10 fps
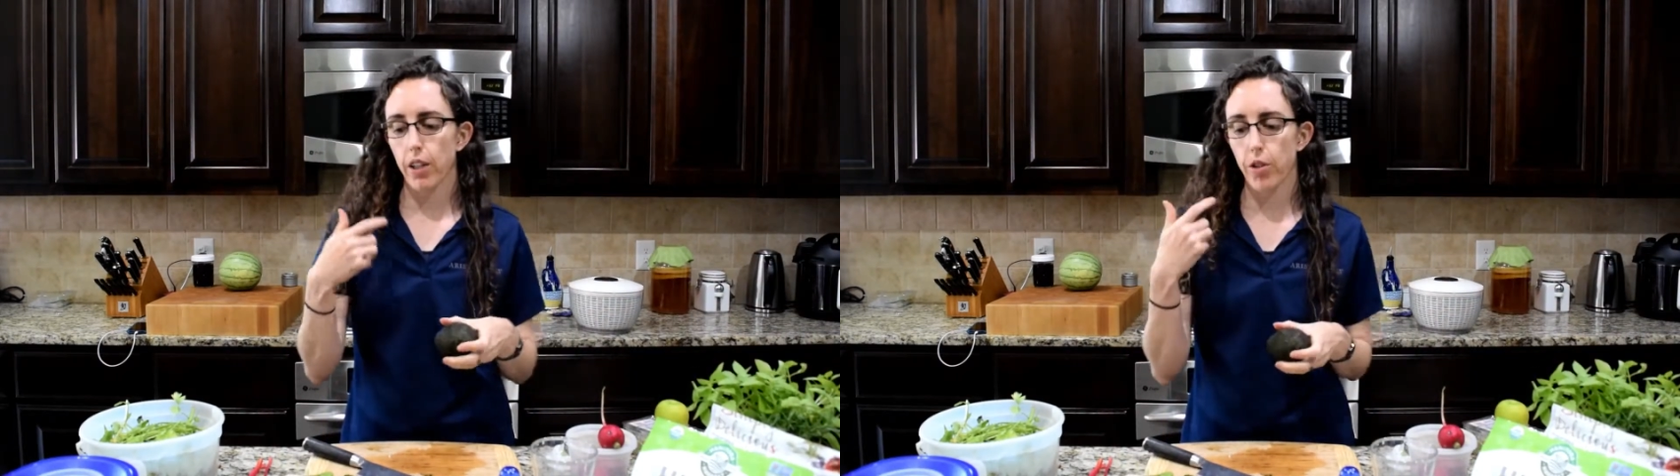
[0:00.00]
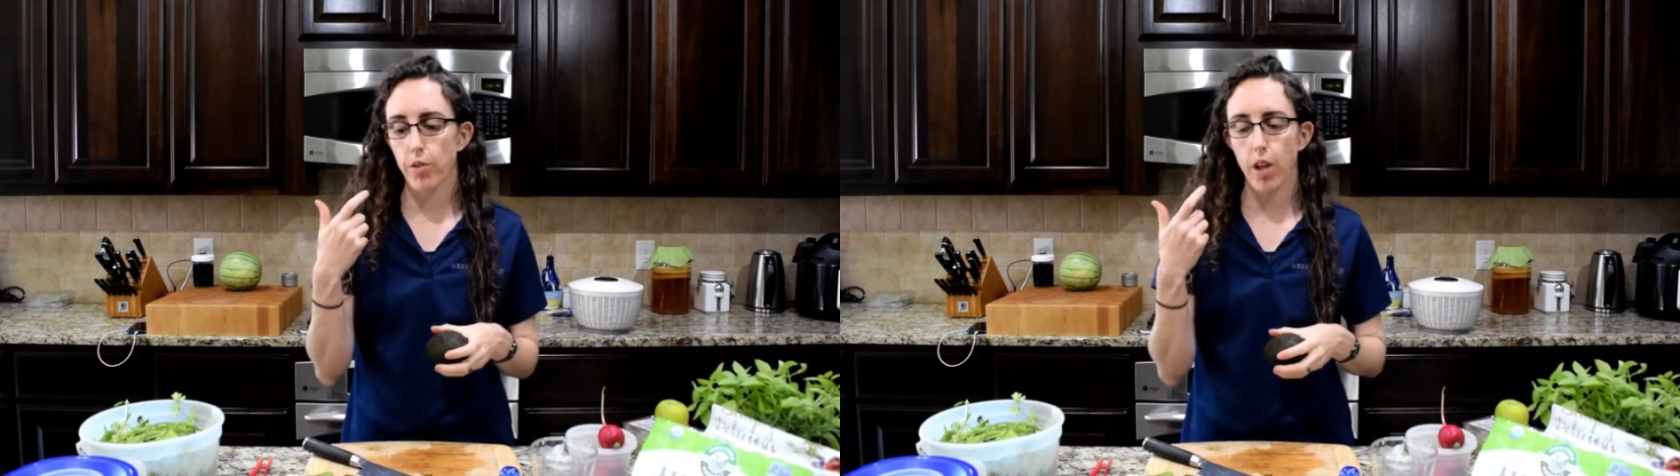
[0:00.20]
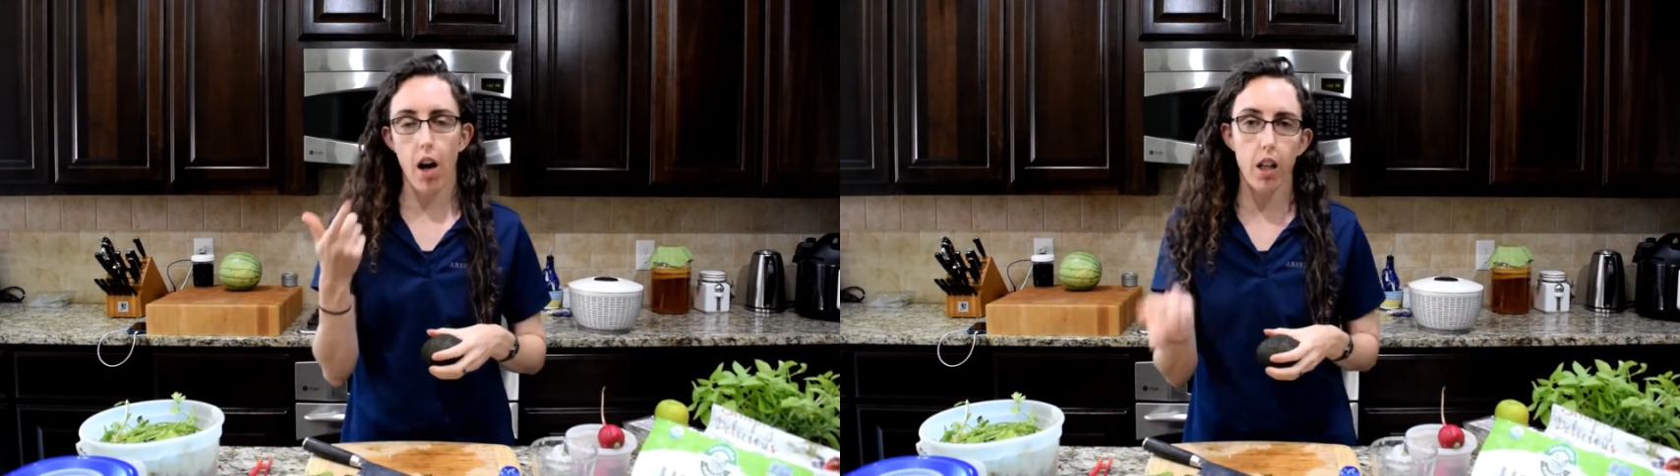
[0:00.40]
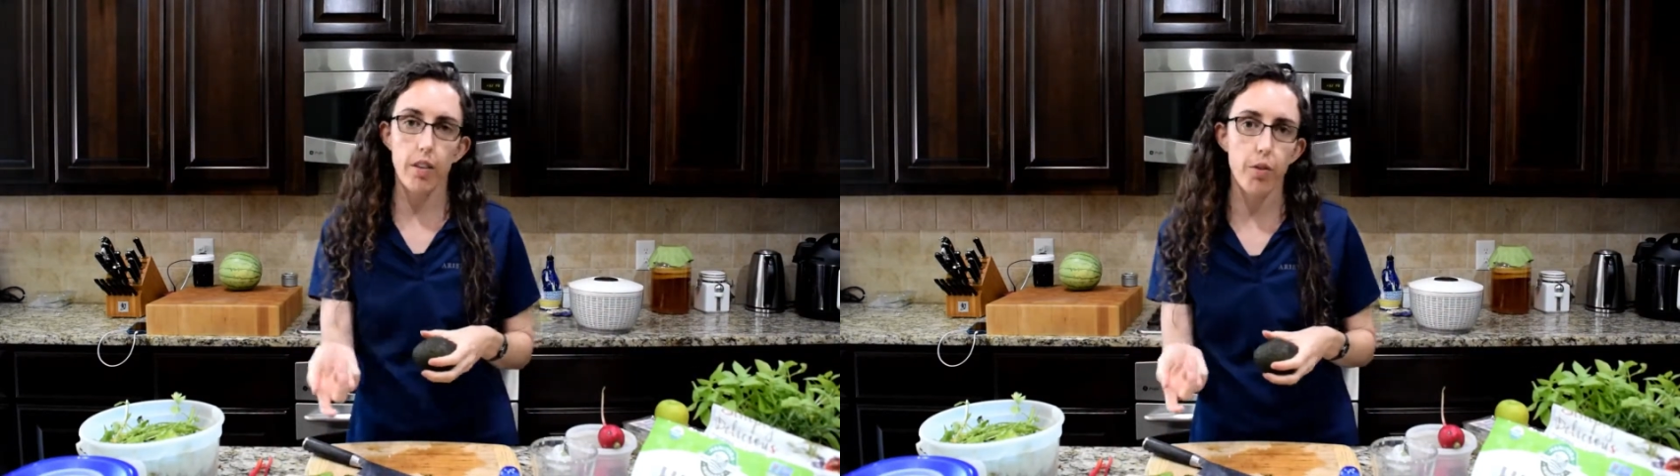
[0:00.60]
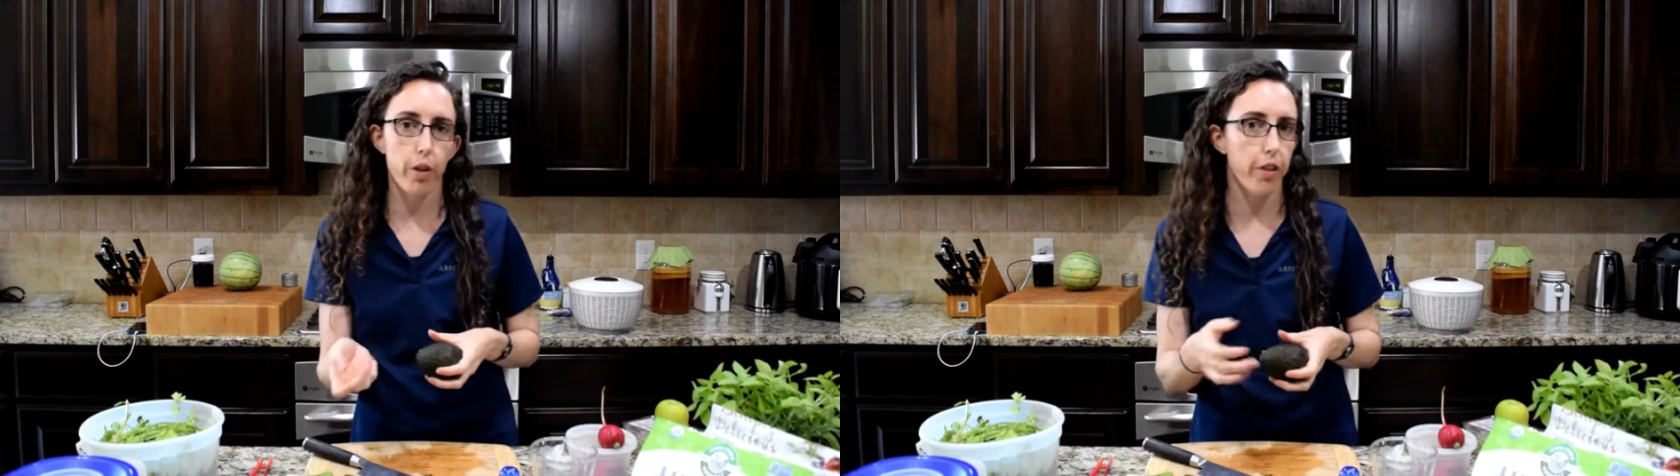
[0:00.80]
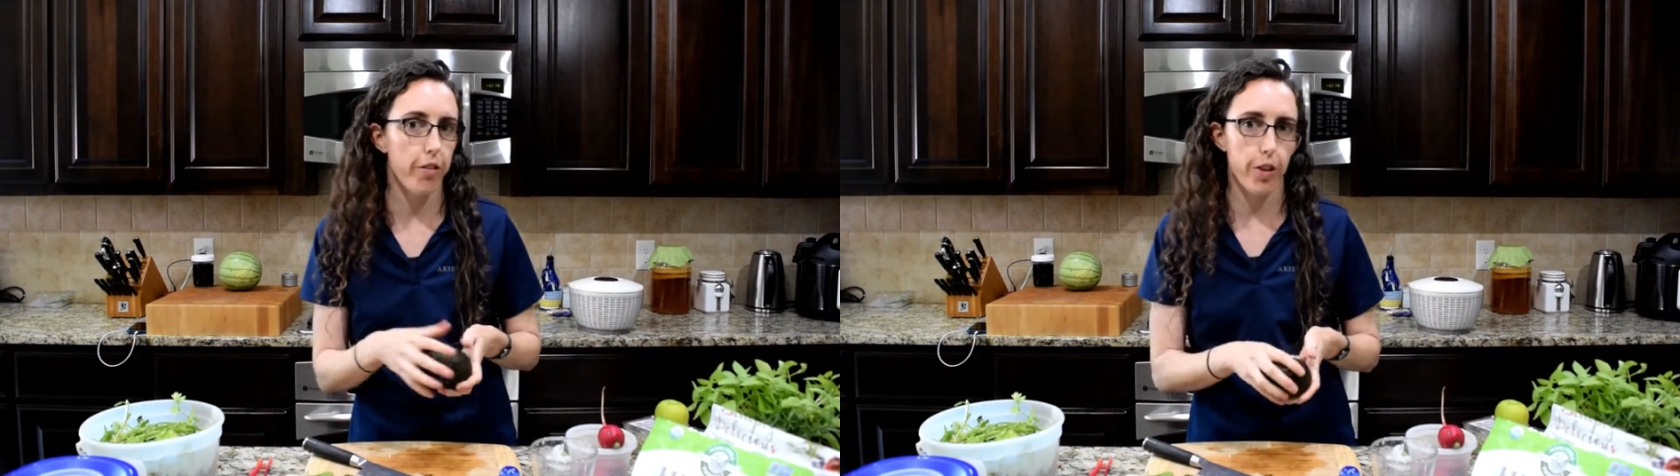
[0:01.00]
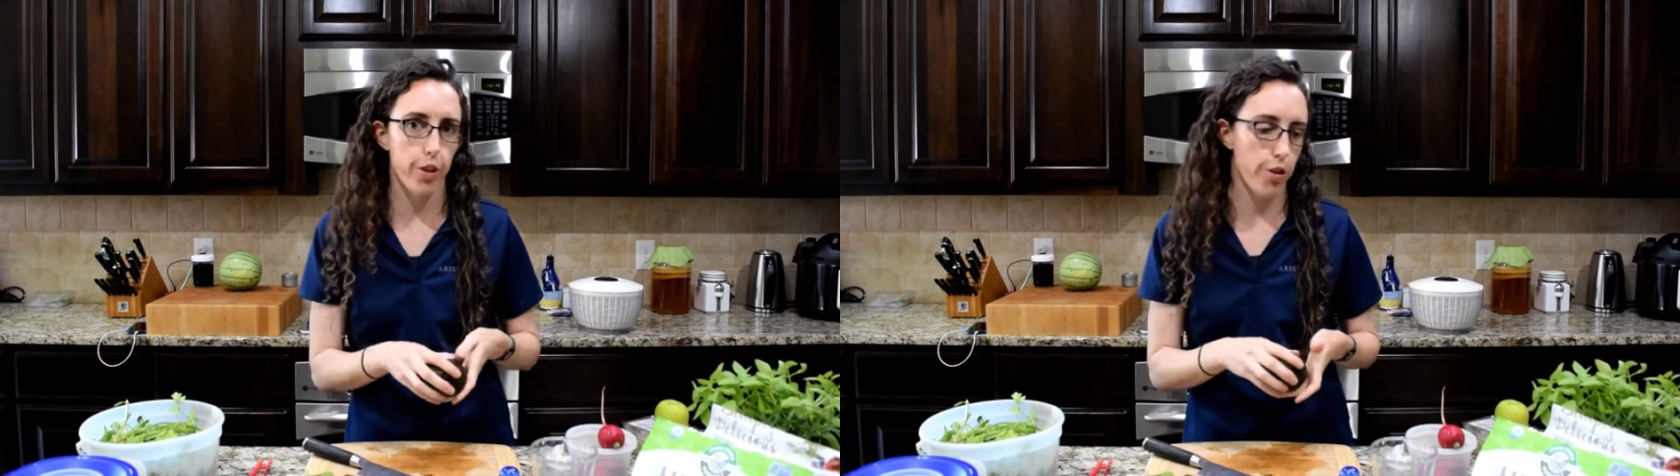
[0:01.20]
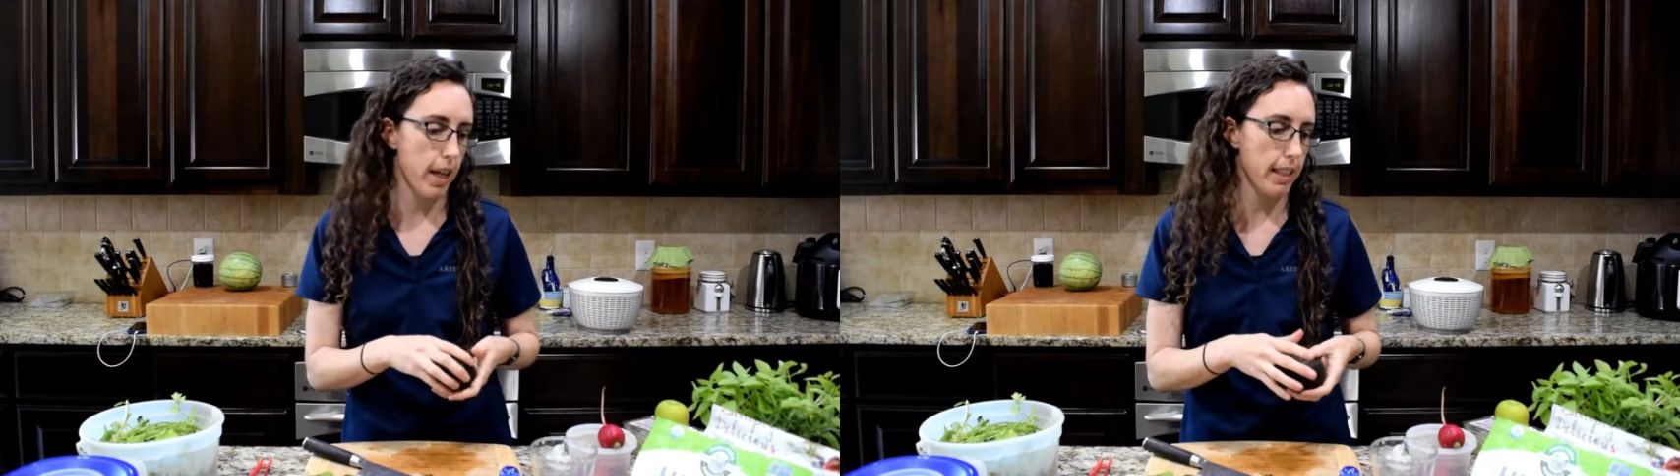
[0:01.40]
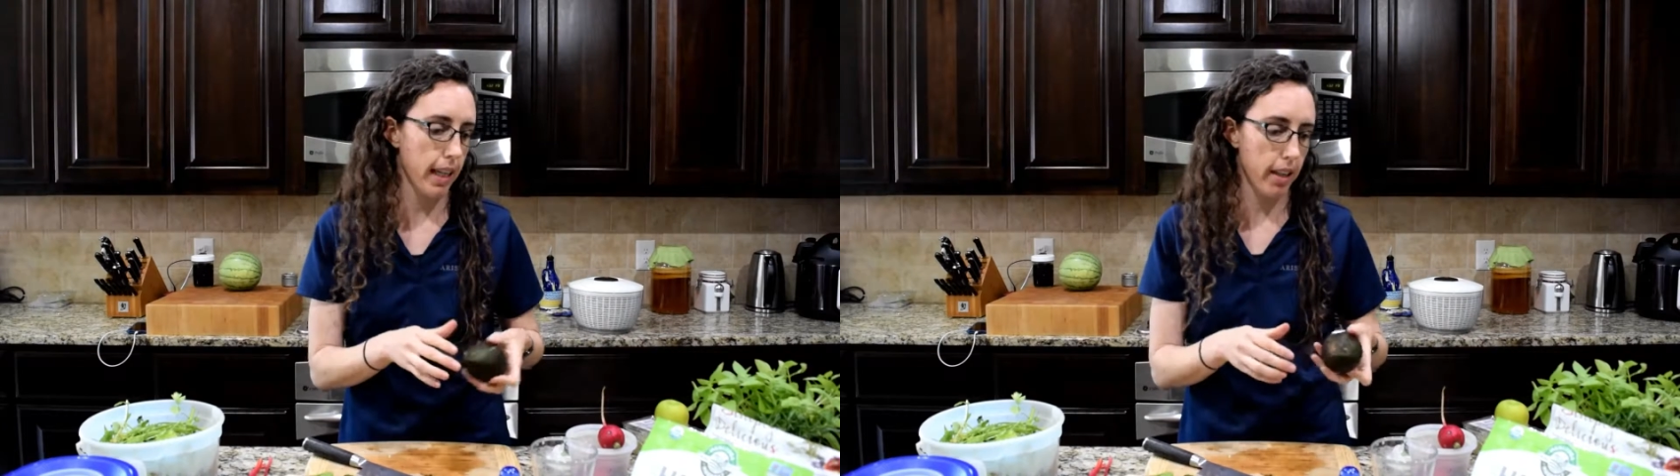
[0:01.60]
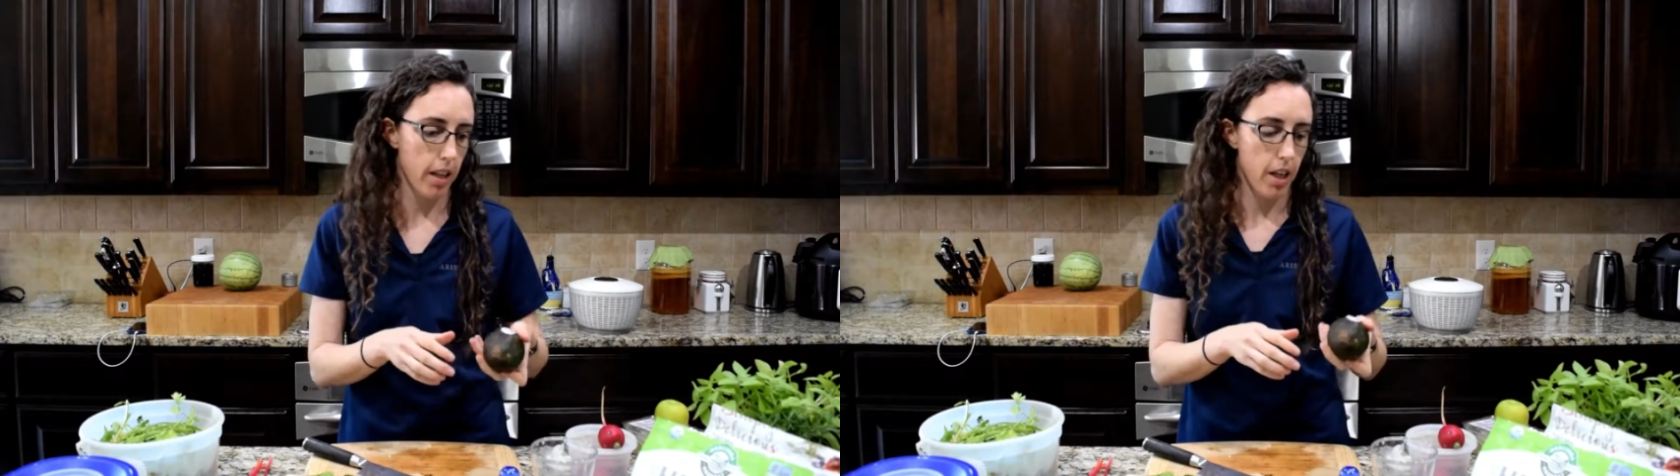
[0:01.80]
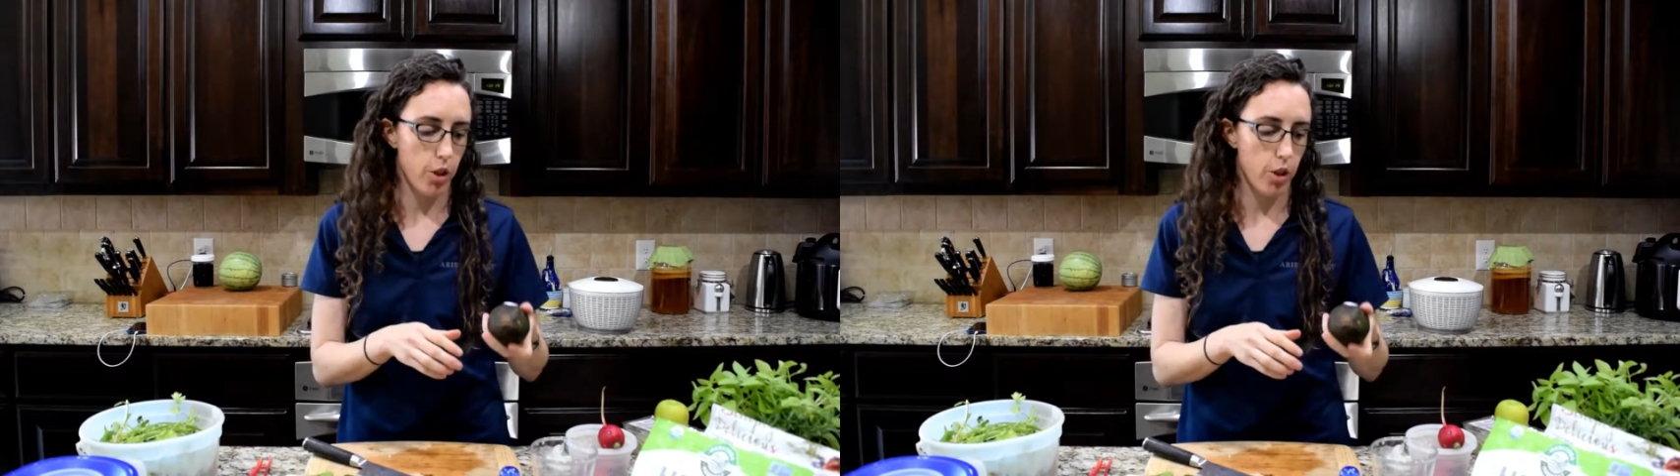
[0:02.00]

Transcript: Use olive oil for your dressing.